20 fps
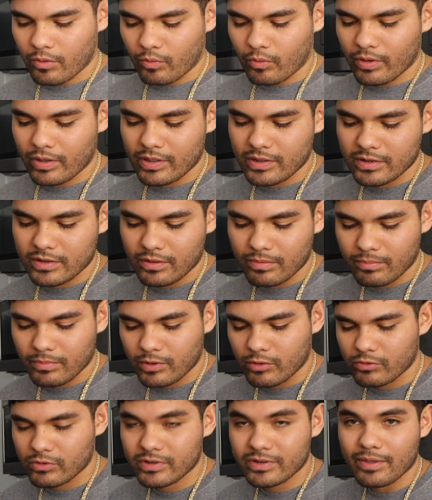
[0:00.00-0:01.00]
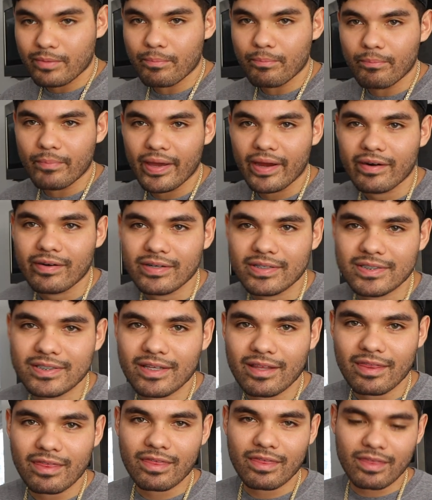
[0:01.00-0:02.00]
What is the most
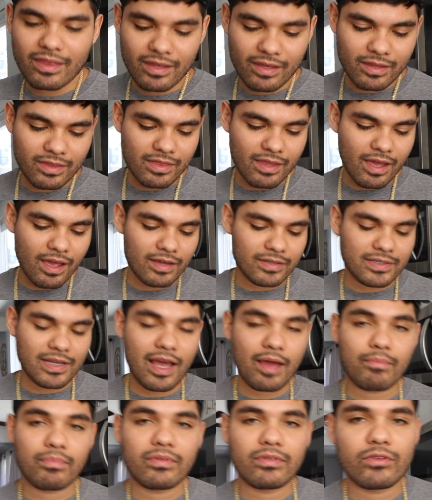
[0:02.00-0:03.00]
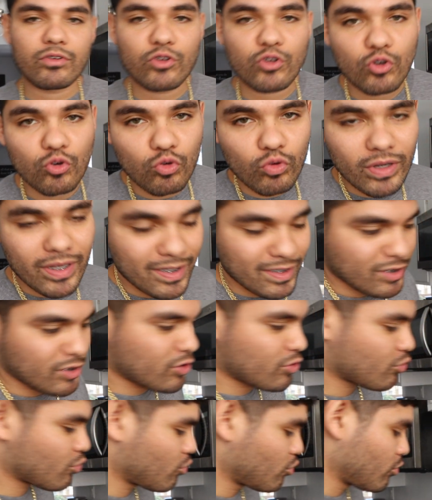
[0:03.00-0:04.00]
embarrassing thing that has happened to you in
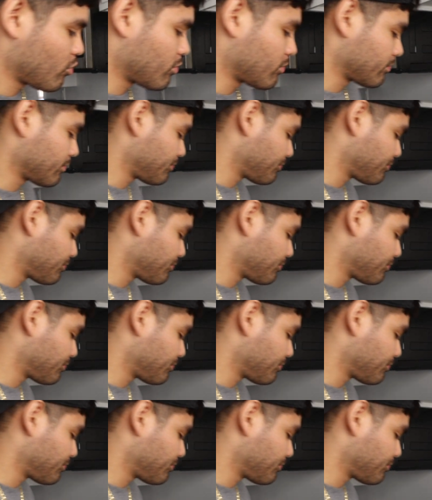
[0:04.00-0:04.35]
school?